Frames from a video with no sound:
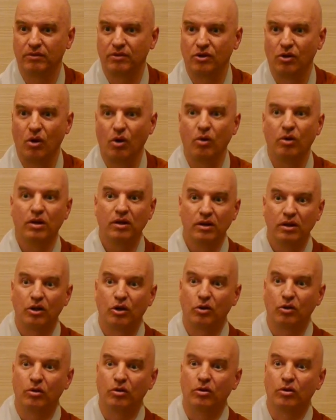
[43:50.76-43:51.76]
So
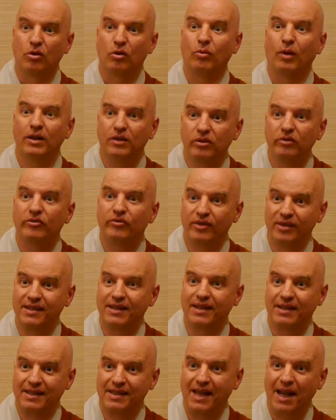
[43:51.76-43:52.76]
thank you. Quantum
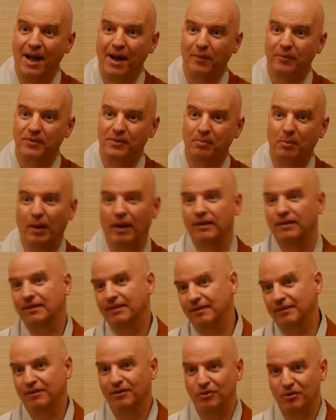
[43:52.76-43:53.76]
physics helps,
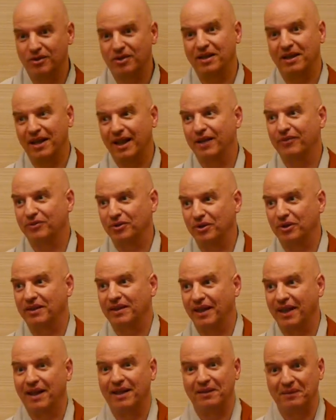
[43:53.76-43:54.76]
but you still have to
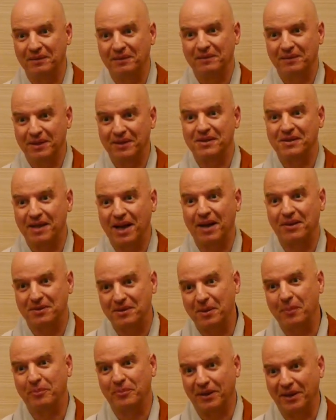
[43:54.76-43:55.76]
attain inside
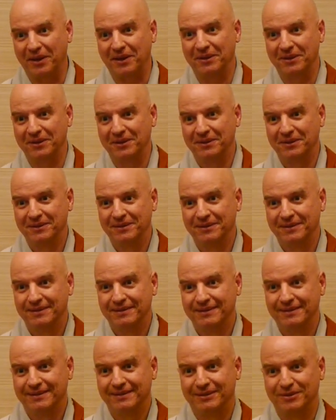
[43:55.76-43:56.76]
something.
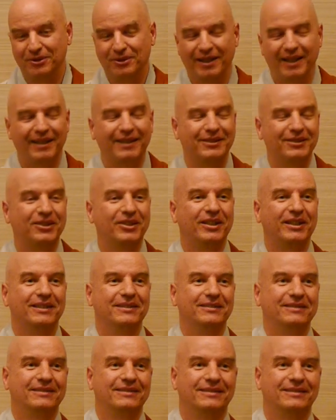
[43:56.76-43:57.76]
Okay. Okay. Go ahead.